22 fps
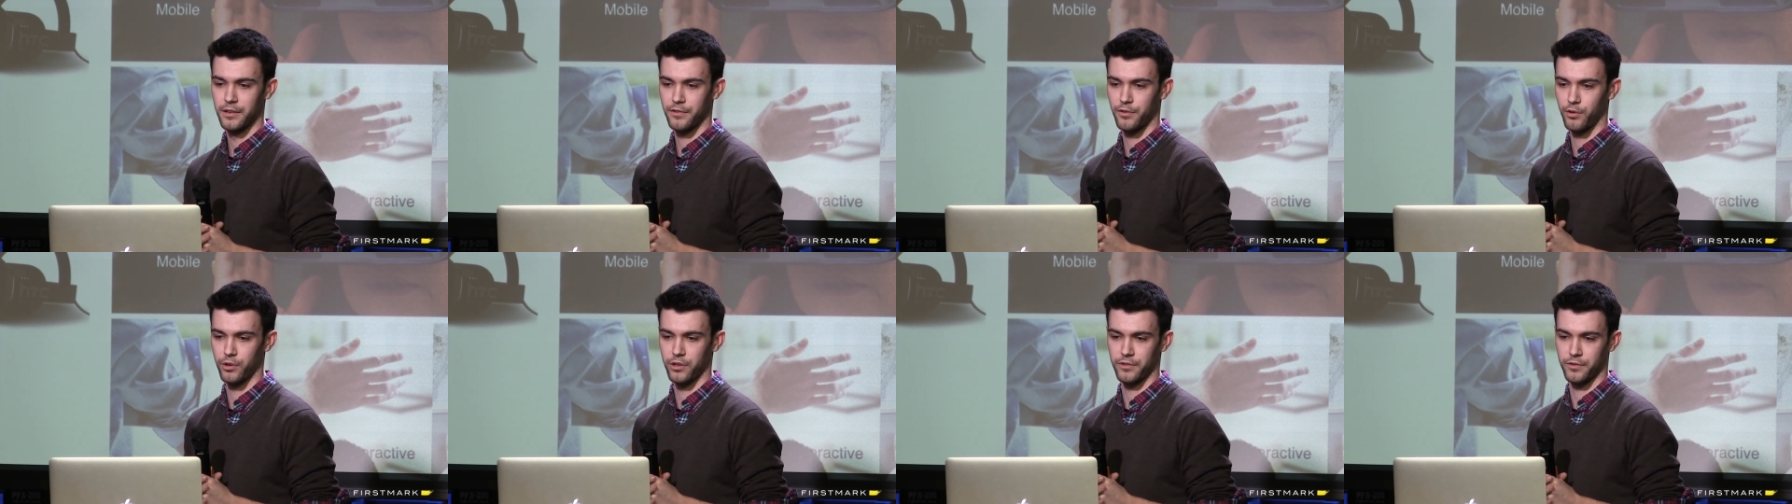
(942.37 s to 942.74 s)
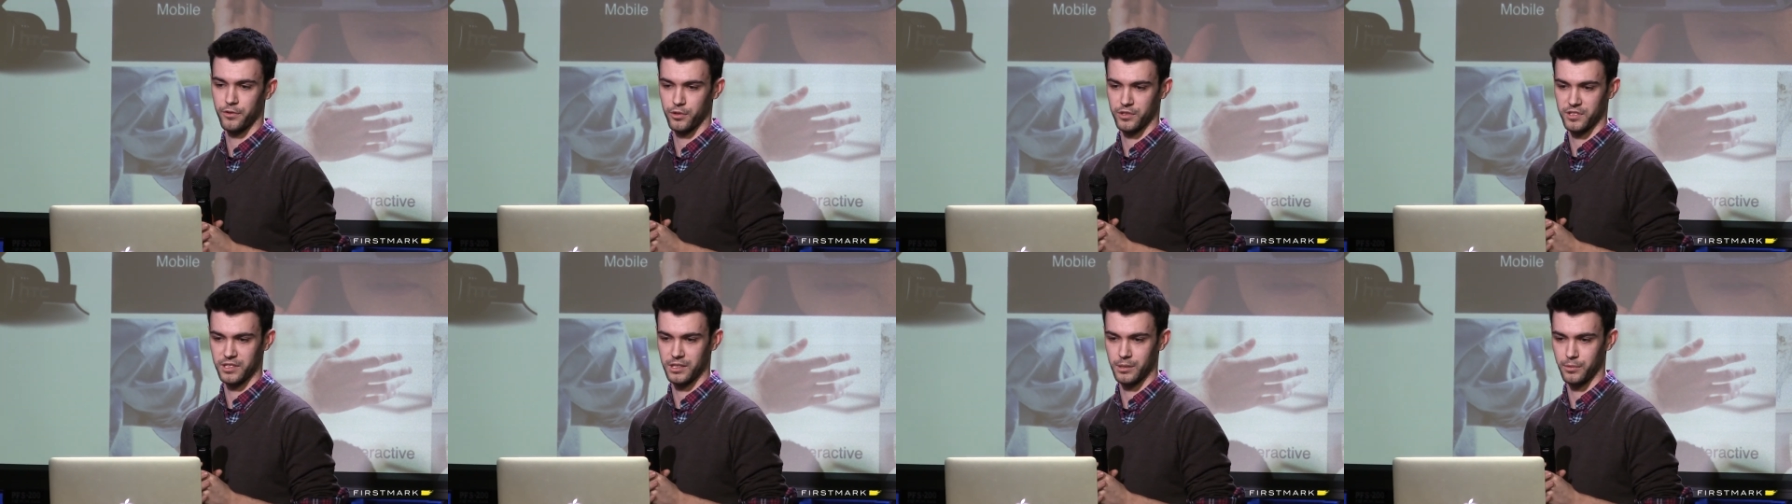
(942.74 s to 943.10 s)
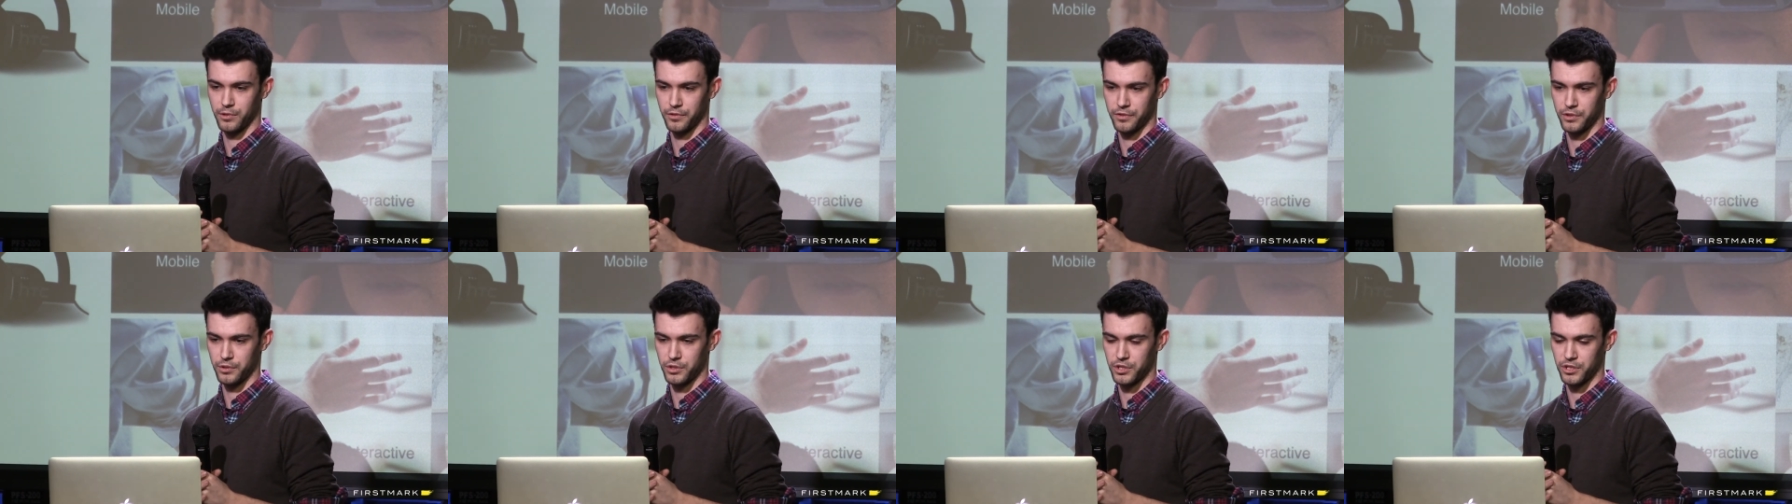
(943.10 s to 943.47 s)
for the
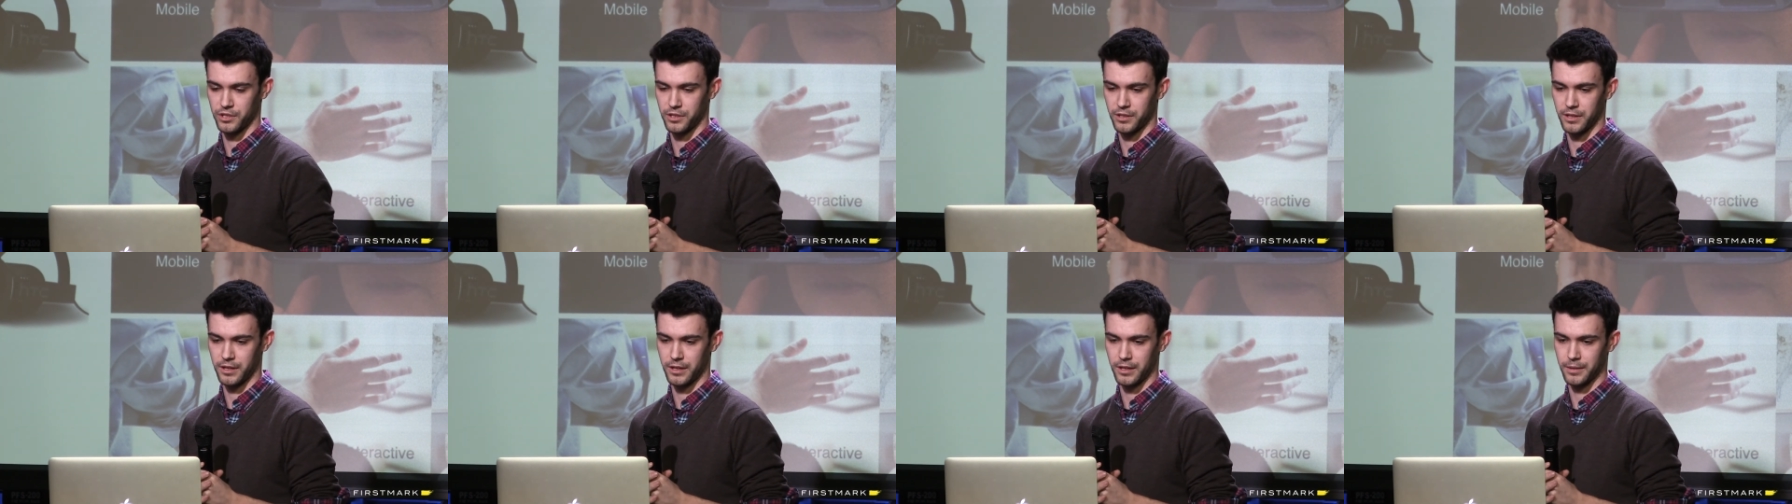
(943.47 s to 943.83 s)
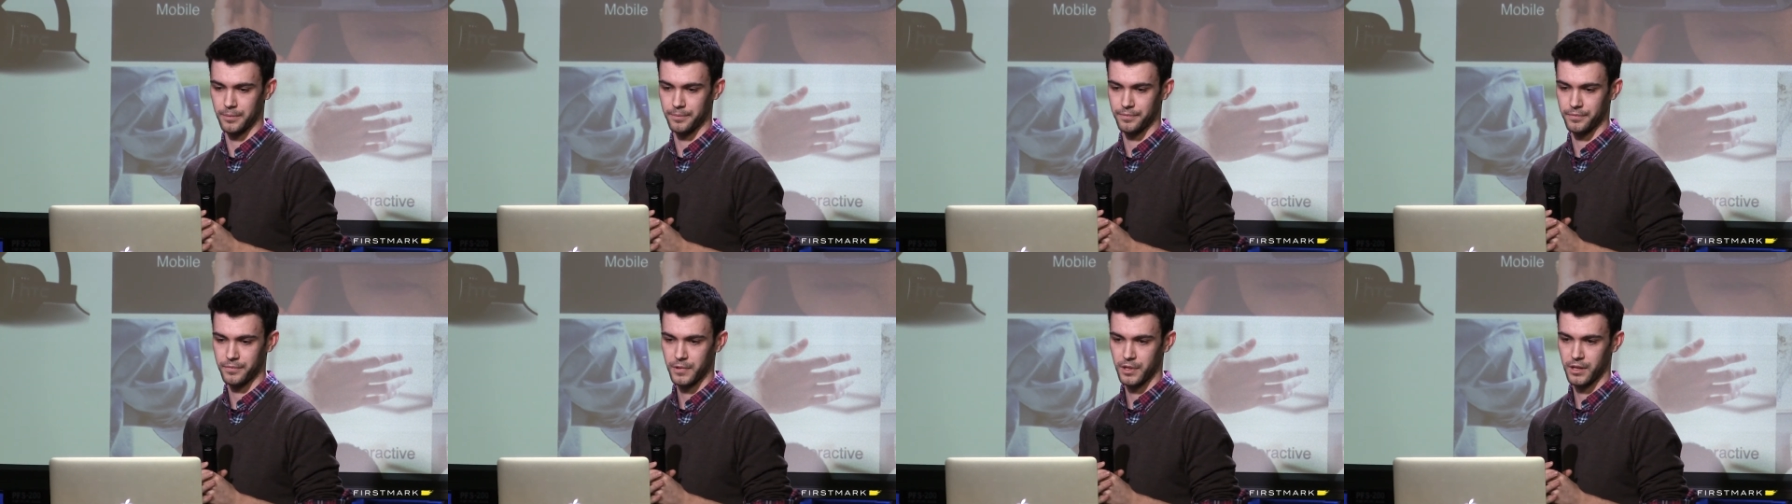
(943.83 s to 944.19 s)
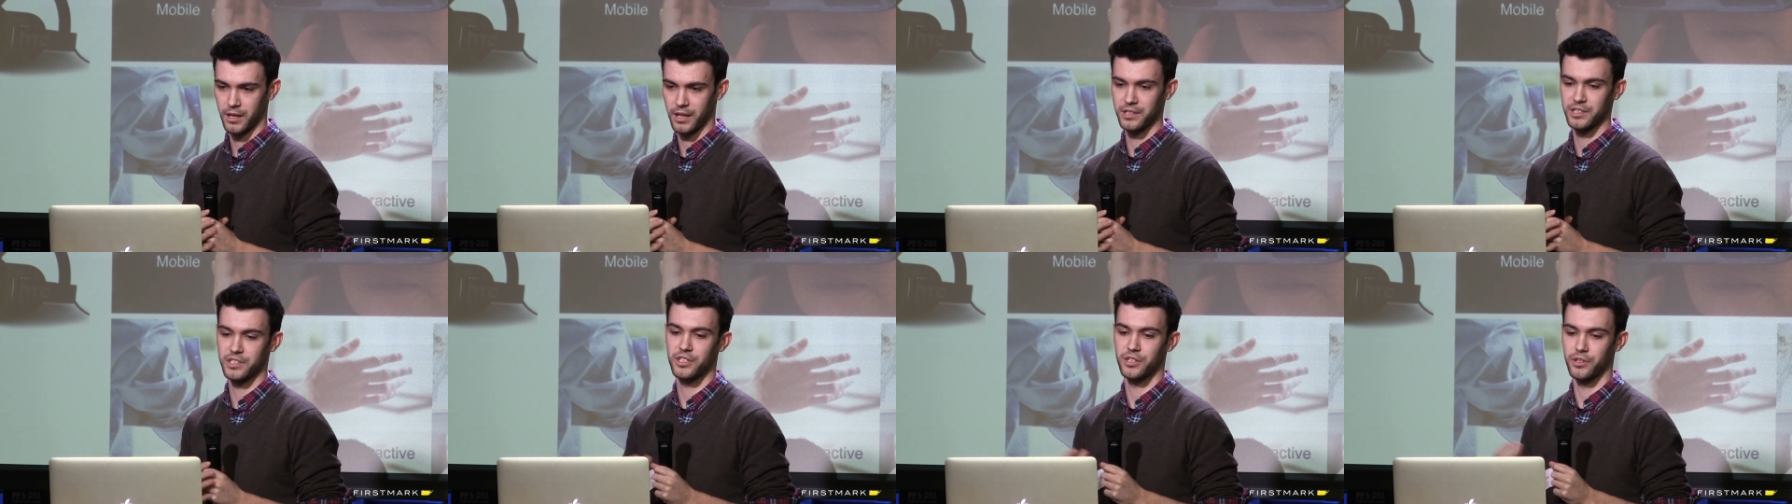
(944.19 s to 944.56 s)
foreseeable future um,
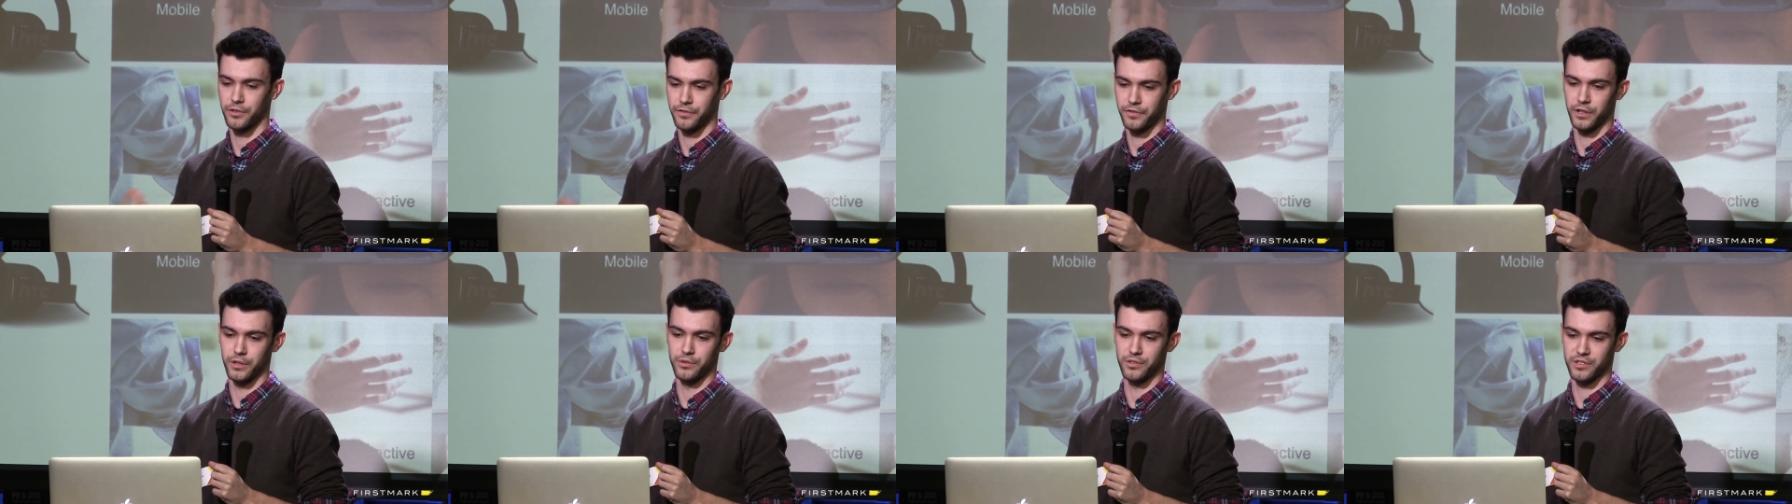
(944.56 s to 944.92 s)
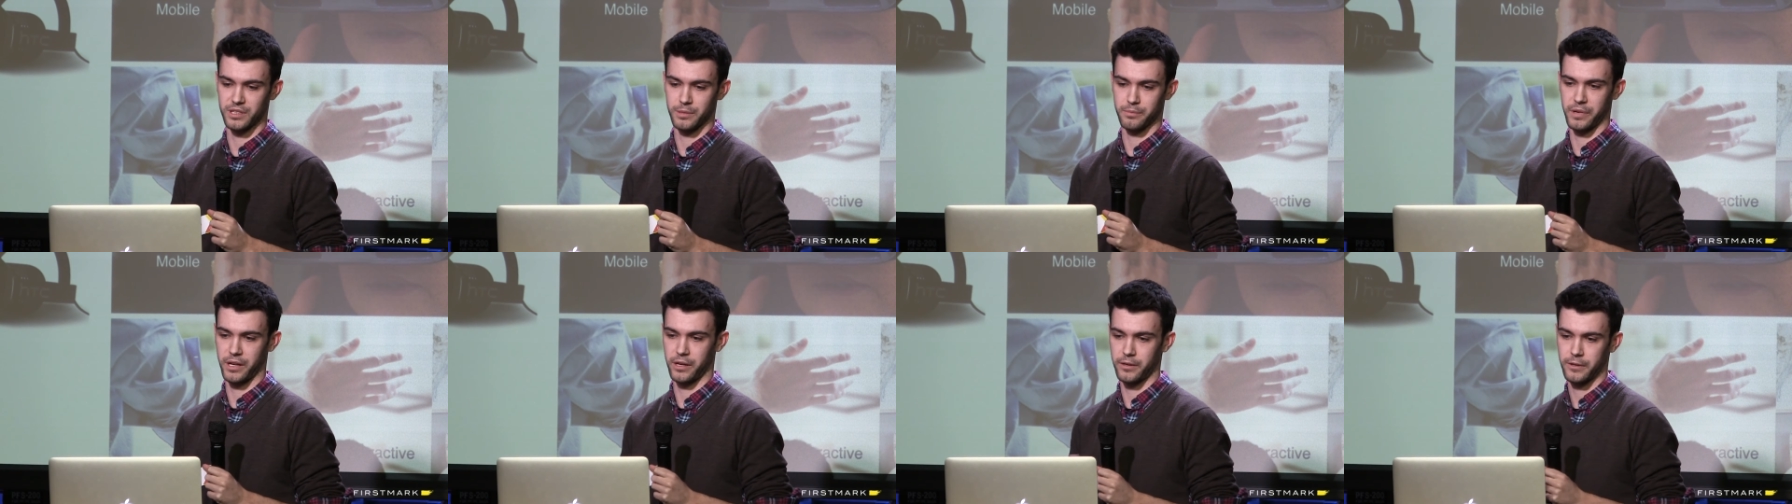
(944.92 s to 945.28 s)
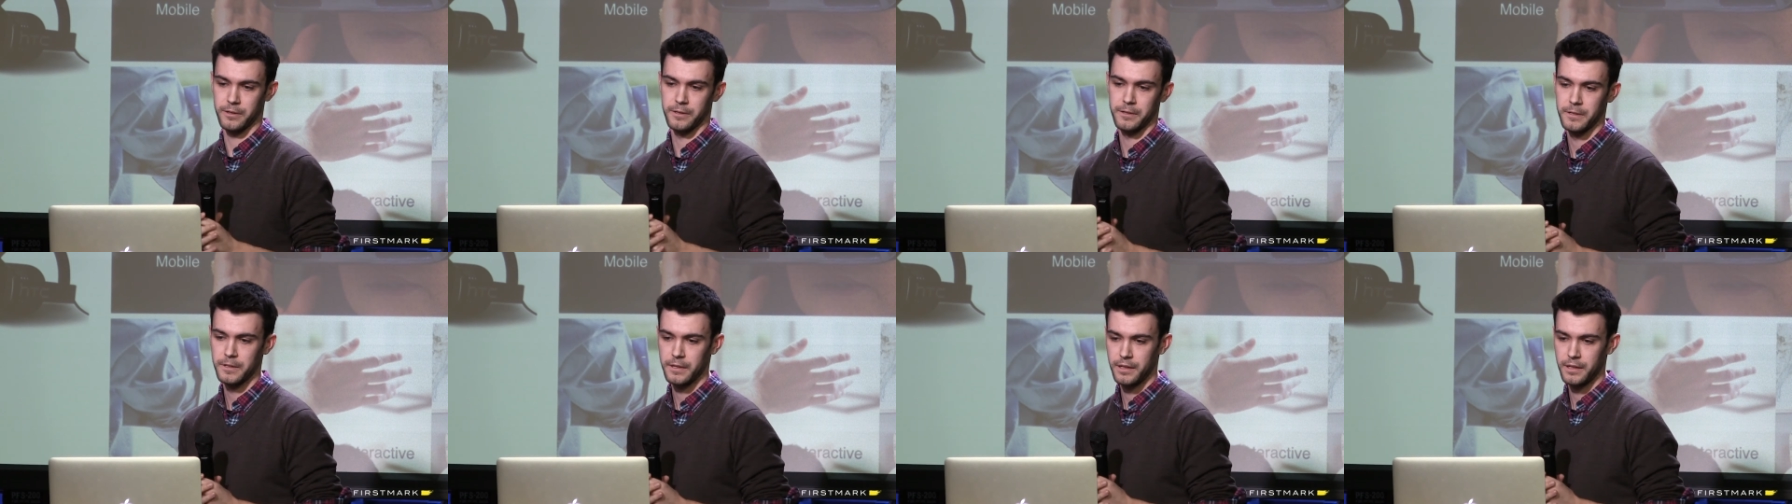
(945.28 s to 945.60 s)
until phones get better.